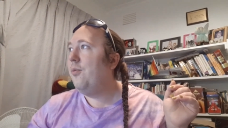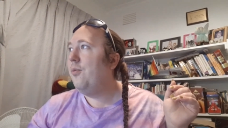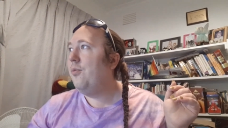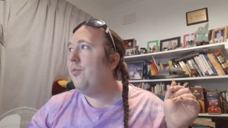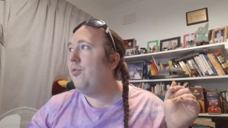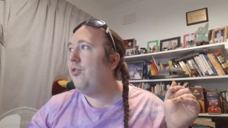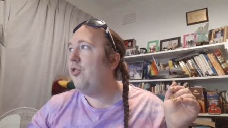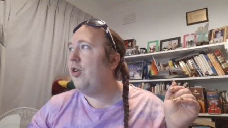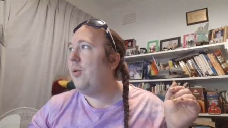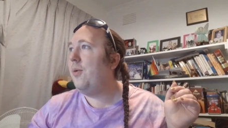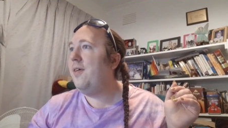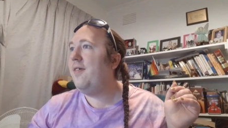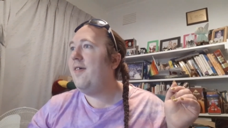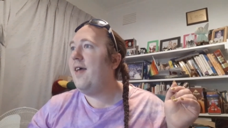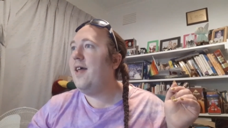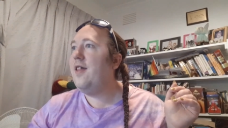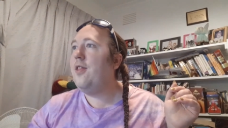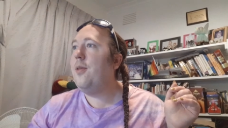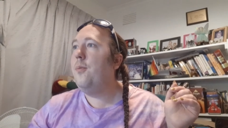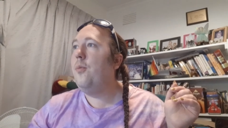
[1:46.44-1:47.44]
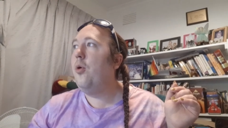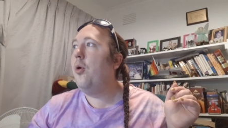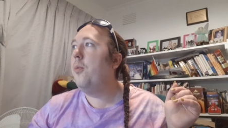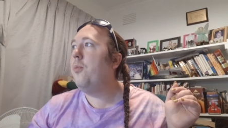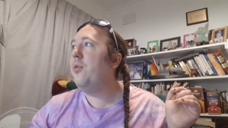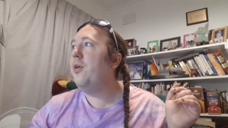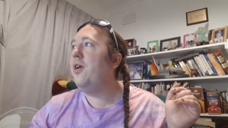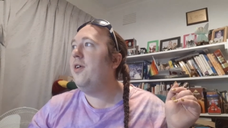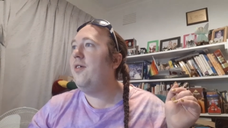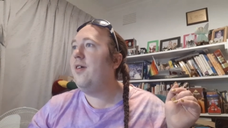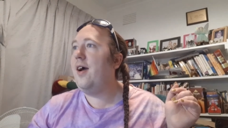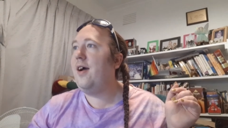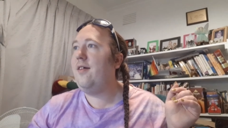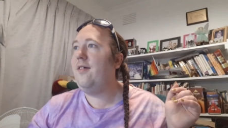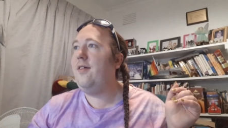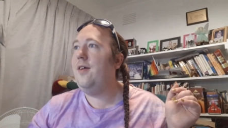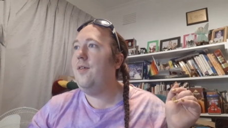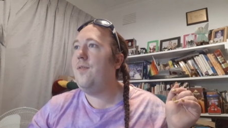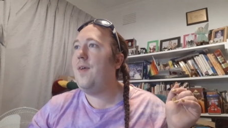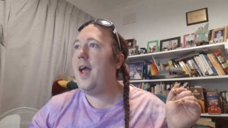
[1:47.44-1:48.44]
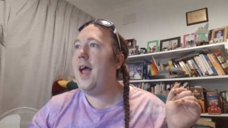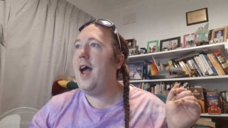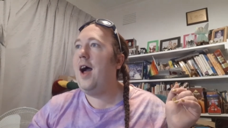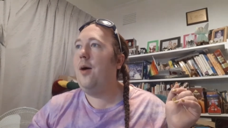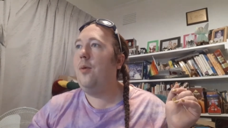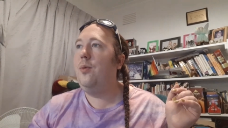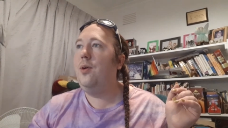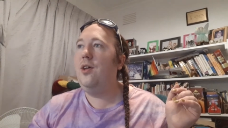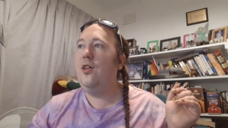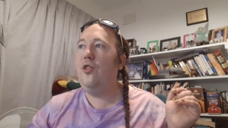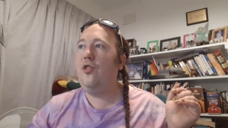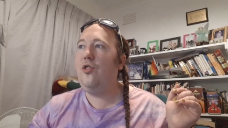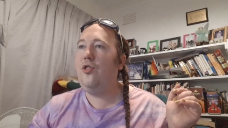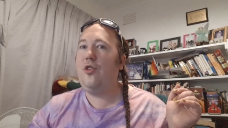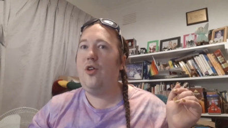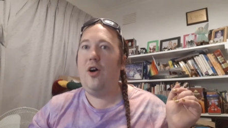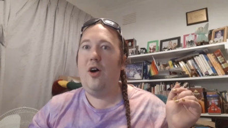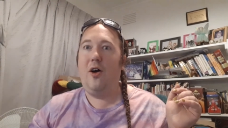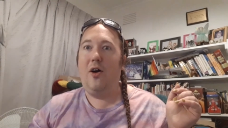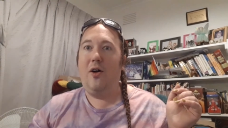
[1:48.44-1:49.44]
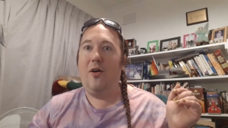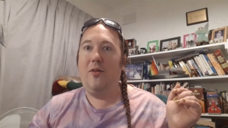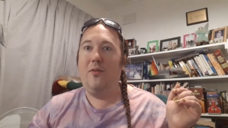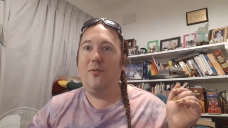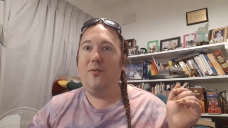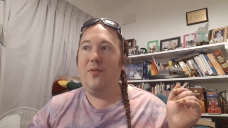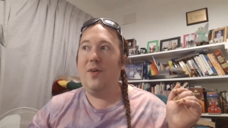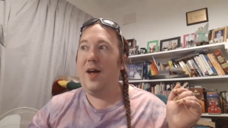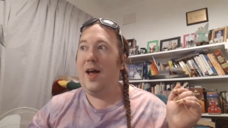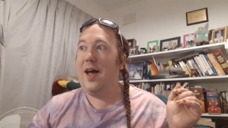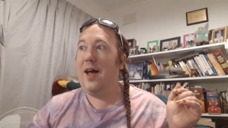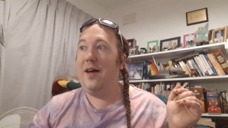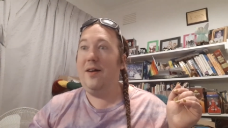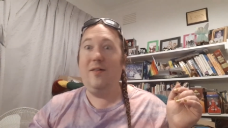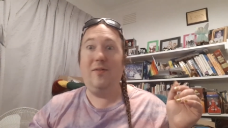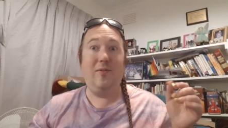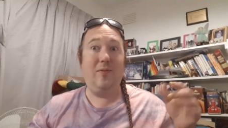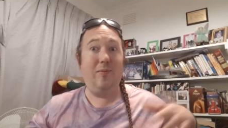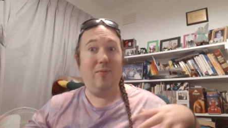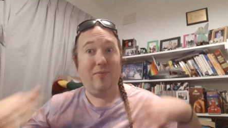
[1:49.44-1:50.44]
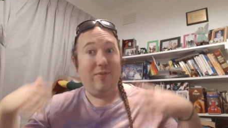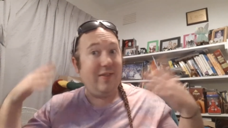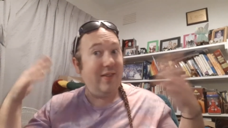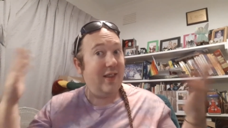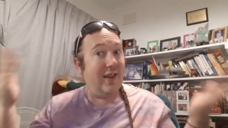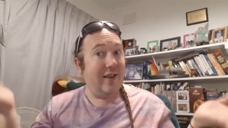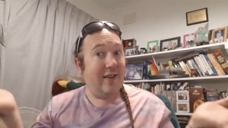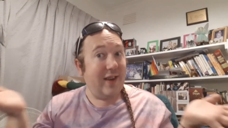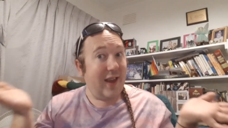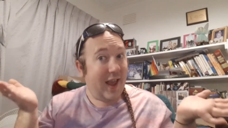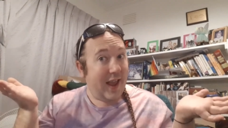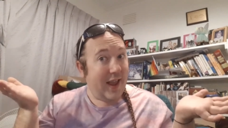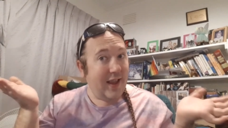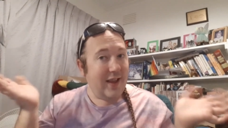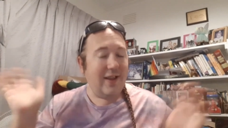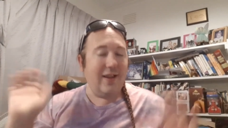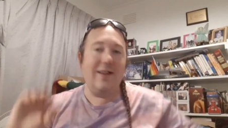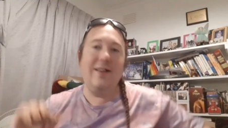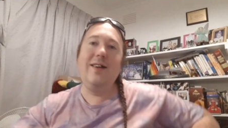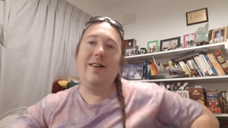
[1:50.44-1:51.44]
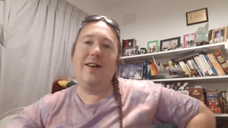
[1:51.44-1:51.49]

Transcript: shall we say, the more productive hours of the day.